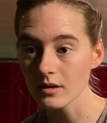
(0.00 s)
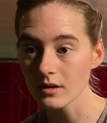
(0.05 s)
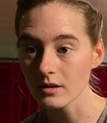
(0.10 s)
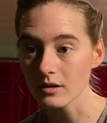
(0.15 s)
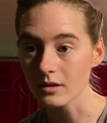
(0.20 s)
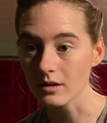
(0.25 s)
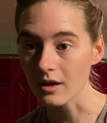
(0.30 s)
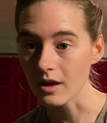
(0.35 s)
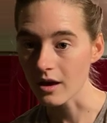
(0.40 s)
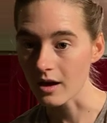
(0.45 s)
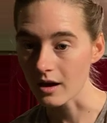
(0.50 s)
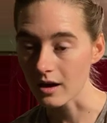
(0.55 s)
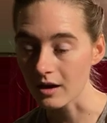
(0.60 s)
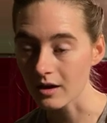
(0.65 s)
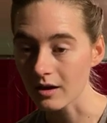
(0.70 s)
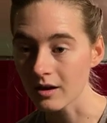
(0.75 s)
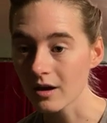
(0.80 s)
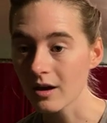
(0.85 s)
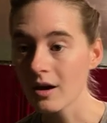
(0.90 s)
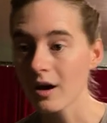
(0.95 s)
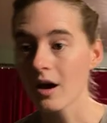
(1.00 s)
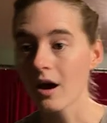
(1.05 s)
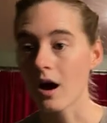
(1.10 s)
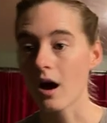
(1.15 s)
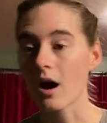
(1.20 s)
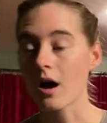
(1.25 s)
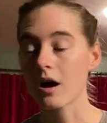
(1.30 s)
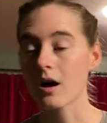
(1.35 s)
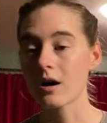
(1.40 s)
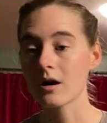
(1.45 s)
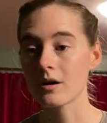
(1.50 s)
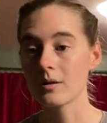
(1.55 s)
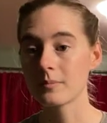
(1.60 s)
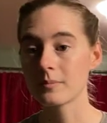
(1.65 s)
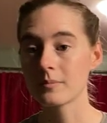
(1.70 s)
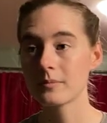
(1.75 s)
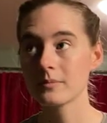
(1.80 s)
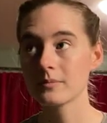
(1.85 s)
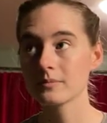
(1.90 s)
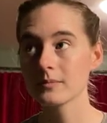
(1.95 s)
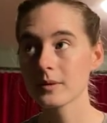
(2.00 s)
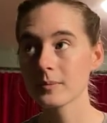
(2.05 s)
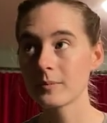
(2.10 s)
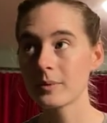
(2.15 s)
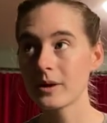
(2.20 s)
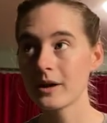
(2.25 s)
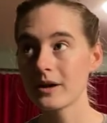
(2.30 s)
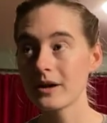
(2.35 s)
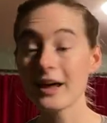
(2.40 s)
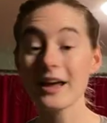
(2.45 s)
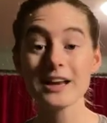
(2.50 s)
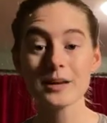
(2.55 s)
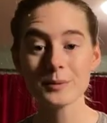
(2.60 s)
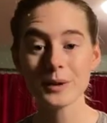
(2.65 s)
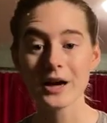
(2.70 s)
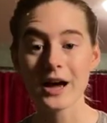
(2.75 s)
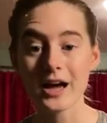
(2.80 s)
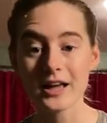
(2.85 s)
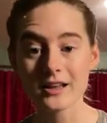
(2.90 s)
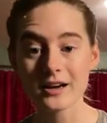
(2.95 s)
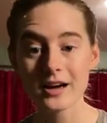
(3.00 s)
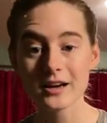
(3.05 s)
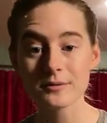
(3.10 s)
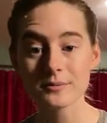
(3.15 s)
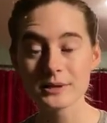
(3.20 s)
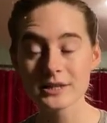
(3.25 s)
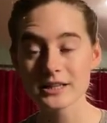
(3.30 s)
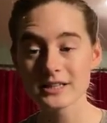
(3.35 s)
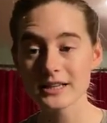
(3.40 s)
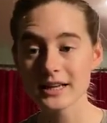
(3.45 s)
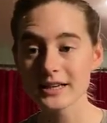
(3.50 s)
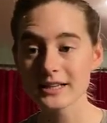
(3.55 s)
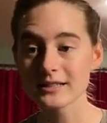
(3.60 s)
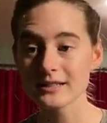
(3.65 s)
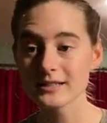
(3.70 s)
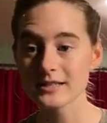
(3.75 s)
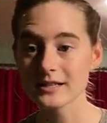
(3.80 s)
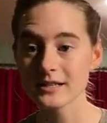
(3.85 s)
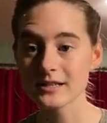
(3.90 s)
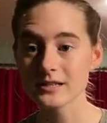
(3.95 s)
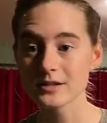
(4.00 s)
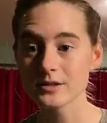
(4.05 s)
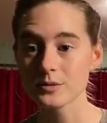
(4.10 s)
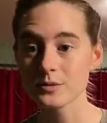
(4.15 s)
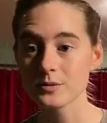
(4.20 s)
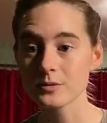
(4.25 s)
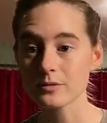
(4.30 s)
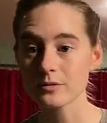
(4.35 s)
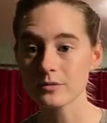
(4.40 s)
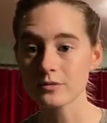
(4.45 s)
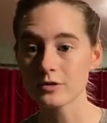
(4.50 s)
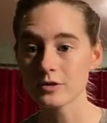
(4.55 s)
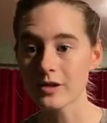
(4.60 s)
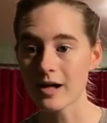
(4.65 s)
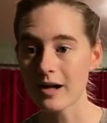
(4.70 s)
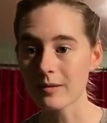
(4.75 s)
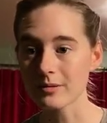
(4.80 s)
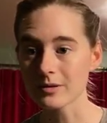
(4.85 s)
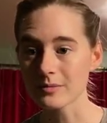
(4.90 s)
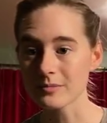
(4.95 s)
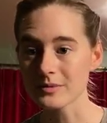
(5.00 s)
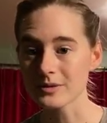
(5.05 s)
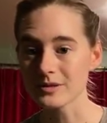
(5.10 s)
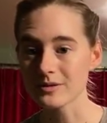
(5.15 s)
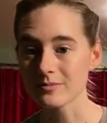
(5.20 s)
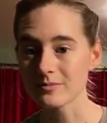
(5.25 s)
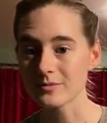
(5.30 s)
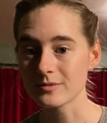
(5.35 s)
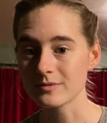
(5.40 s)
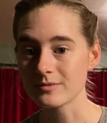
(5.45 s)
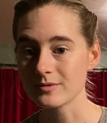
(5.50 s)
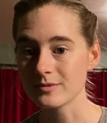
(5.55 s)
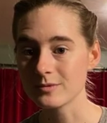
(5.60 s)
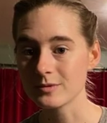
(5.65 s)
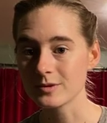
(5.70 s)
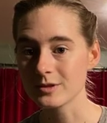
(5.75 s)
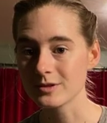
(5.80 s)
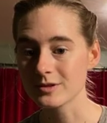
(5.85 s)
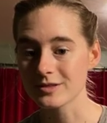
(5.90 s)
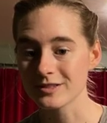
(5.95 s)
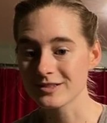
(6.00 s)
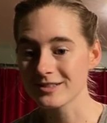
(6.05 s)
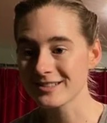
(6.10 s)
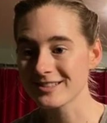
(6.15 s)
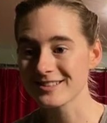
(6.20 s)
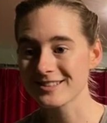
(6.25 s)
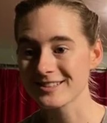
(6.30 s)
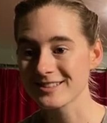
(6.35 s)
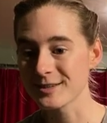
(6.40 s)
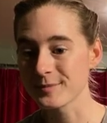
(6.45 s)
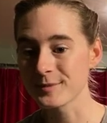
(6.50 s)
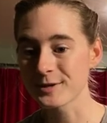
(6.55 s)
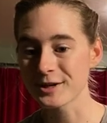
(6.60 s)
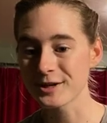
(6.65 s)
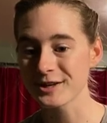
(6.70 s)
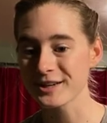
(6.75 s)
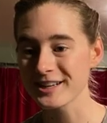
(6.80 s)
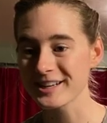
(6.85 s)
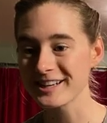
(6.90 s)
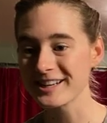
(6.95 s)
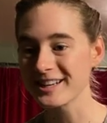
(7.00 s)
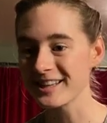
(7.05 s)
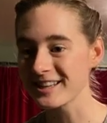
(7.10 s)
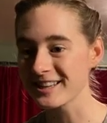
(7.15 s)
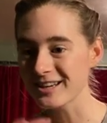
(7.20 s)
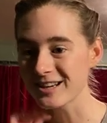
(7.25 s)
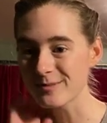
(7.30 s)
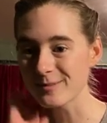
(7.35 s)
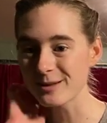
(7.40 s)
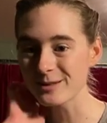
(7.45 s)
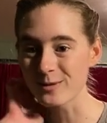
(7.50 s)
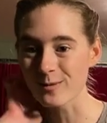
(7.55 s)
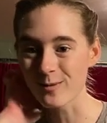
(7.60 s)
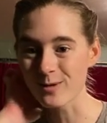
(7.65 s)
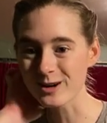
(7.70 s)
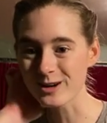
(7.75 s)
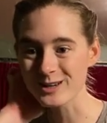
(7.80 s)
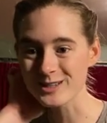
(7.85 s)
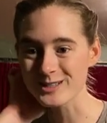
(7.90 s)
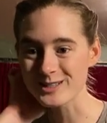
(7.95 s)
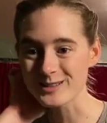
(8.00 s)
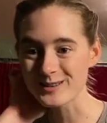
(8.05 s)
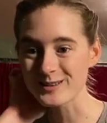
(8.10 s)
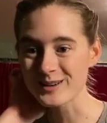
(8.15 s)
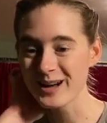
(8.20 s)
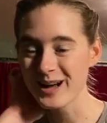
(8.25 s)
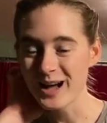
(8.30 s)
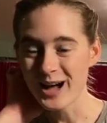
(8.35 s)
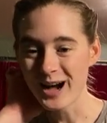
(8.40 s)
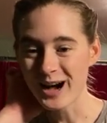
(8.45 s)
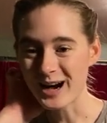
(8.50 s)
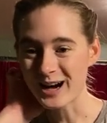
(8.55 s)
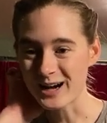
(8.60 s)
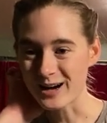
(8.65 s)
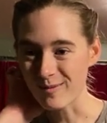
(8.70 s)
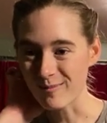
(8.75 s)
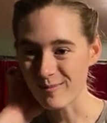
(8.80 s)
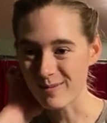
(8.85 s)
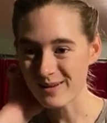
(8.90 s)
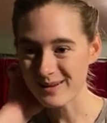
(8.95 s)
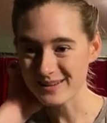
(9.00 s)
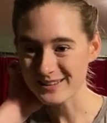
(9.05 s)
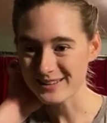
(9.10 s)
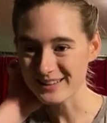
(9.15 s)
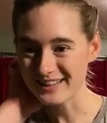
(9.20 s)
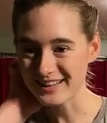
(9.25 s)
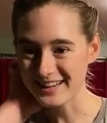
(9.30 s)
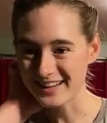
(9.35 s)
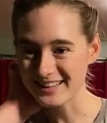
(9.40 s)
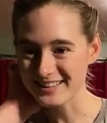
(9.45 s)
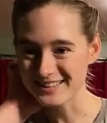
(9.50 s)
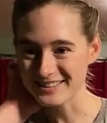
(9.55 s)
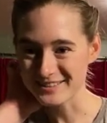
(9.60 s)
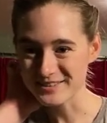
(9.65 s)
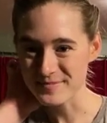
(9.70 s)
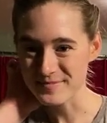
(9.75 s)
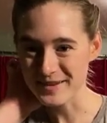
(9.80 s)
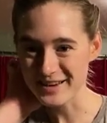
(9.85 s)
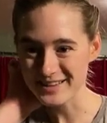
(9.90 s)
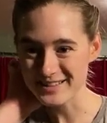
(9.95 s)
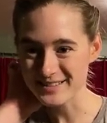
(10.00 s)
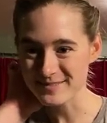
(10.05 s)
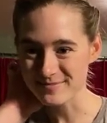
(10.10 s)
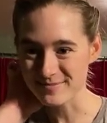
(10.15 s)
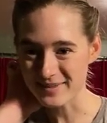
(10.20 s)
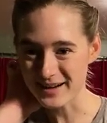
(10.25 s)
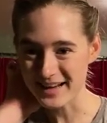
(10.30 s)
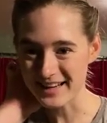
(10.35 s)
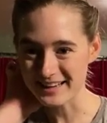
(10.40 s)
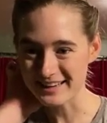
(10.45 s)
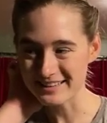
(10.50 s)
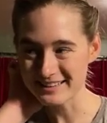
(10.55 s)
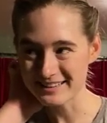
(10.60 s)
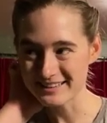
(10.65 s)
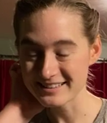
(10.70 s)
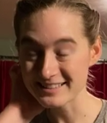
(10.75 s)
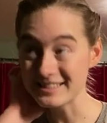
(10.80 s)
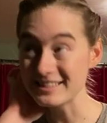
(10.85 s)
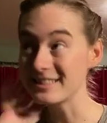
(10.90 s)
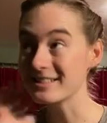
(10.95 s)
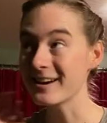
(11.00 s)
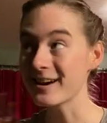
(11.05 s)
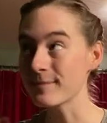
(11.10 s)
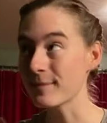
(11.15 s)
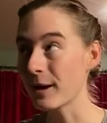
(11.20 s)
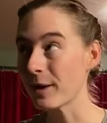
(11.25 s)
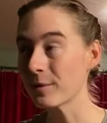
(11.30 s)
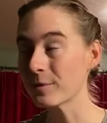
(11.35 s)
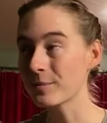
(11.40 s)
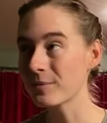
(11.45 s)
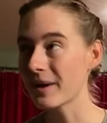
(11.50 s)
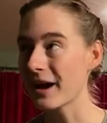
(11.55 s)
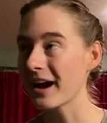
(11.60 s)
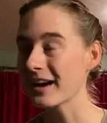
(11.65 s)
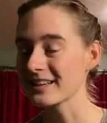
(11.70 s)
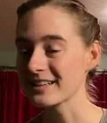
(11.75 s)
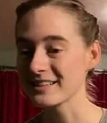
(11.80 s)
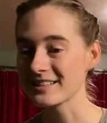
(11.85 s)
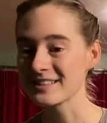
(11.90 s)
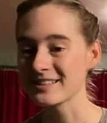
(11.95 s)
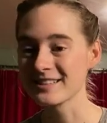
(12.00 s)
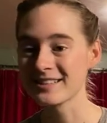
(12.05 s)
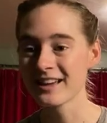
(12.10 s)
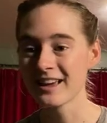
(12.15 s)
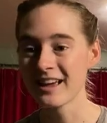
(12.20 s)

Yeah. But anyway, I really like listening to full albums, since someone already thought about the order. So, you know, it makes my DJing my own practice